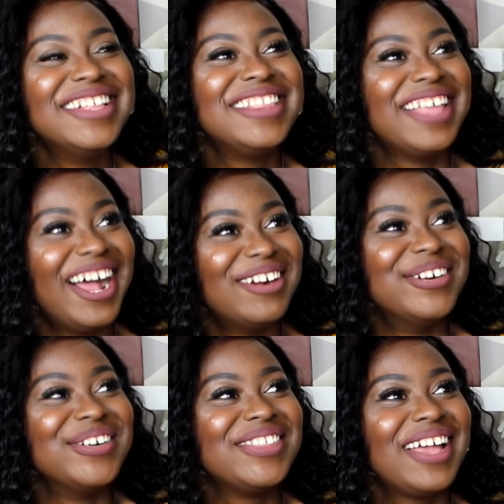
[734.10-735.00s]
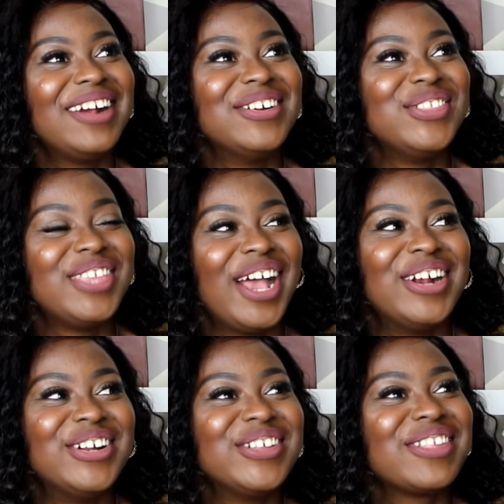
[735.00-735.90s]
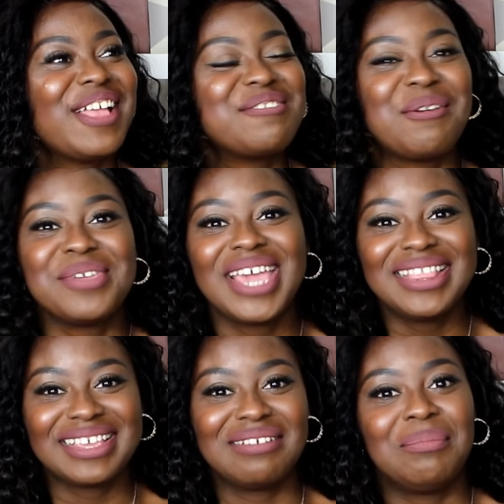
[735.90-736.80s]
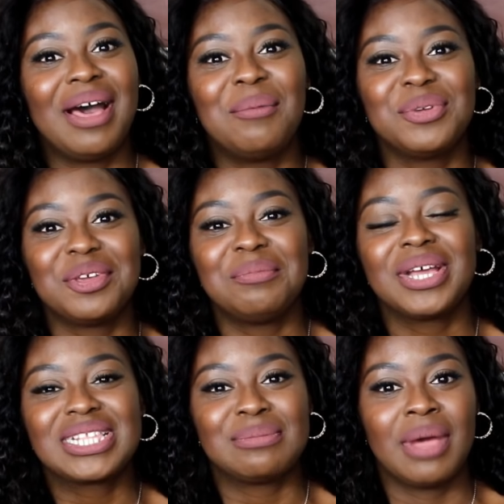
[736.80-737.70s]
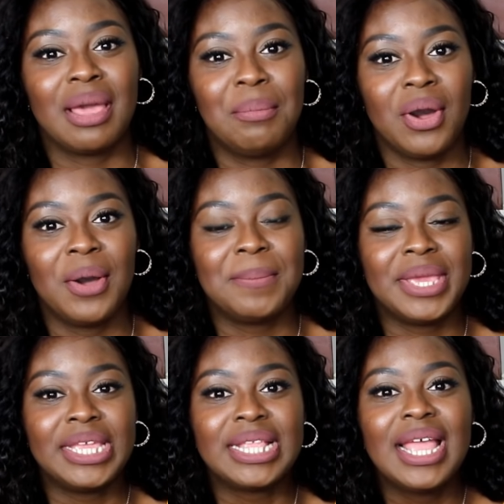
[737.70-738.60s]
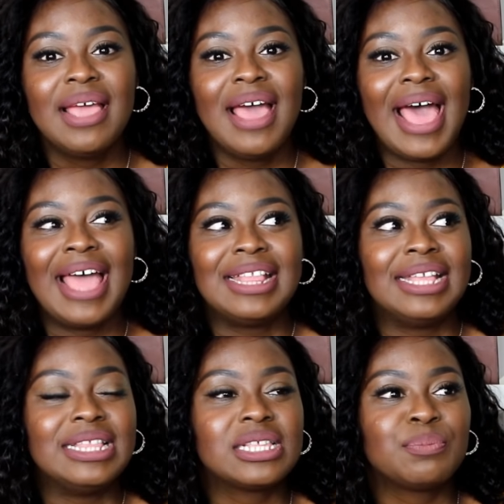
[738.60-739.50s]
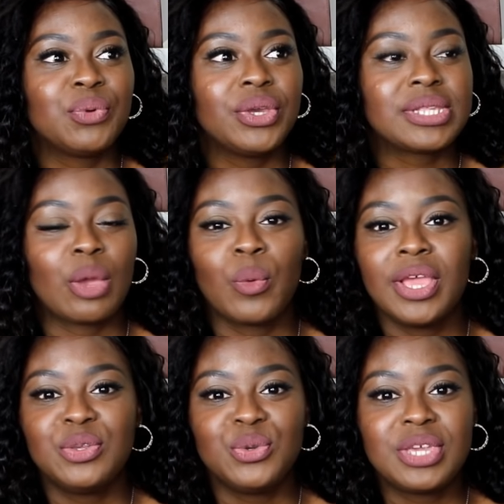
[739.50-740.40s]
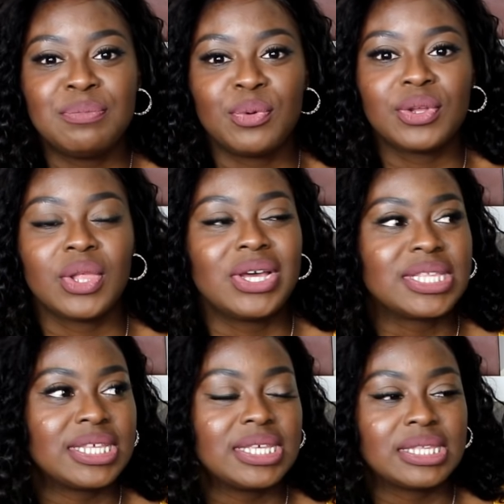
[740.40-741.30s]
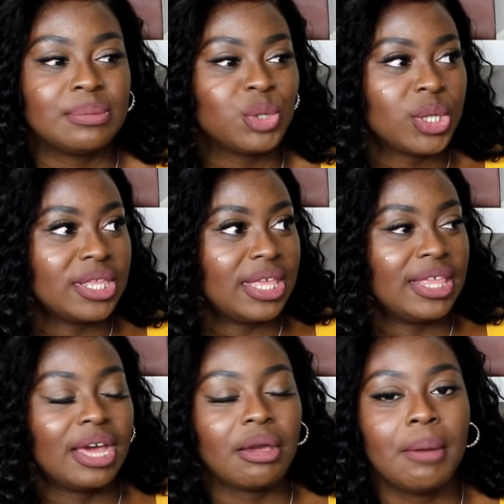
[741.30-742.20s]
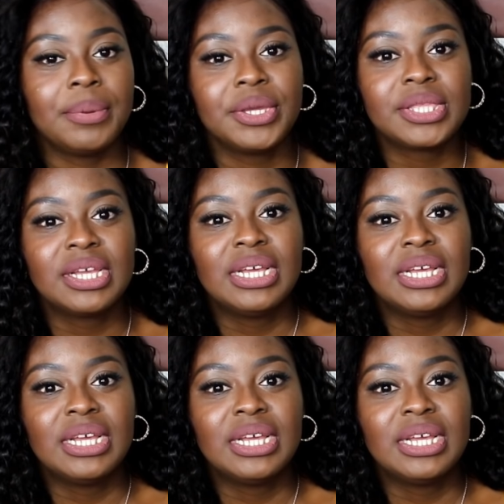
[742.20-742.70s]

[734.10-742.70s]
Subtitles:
Daryl. So anyway, we get the kebab, we go back to my apartment, and then this boy is like, where do you keep your glasses? So I'm just like, they're that cupboard.